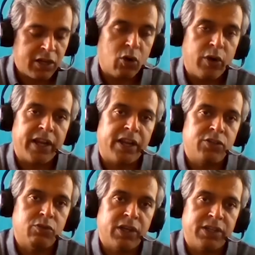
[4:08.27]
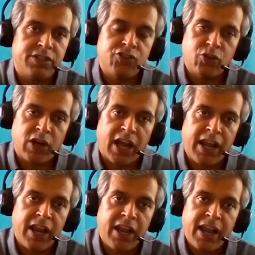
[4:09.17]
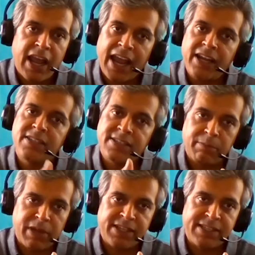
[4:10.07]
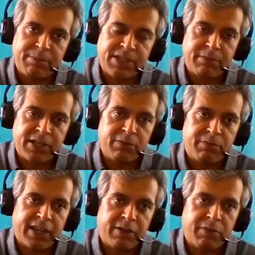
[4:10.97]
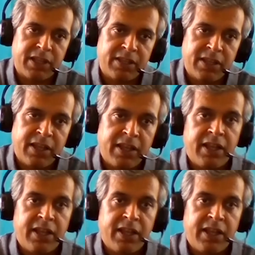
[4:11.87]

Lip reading: going towards July, and some in September to begin with.